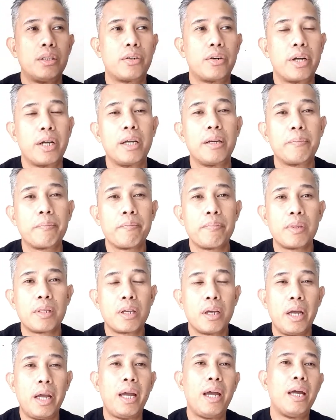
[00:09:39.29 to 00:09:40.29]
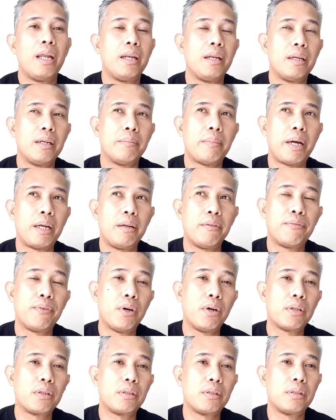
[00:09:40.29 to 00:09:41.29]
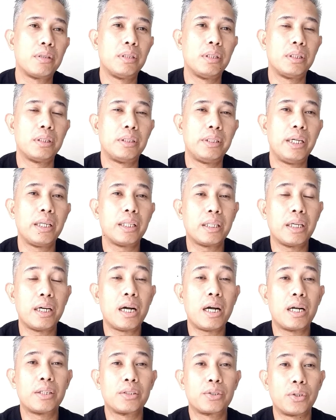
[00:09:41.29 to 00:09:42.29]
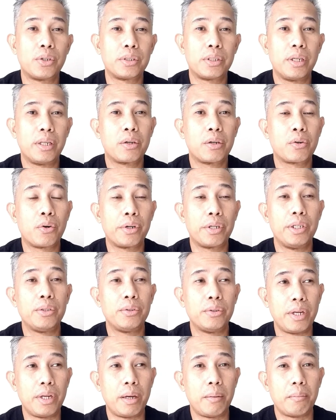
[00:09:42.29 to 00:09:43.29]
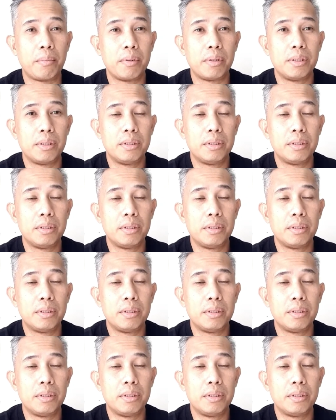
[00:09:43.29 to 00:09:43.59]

Alright, and by default, the data are sorted according to name.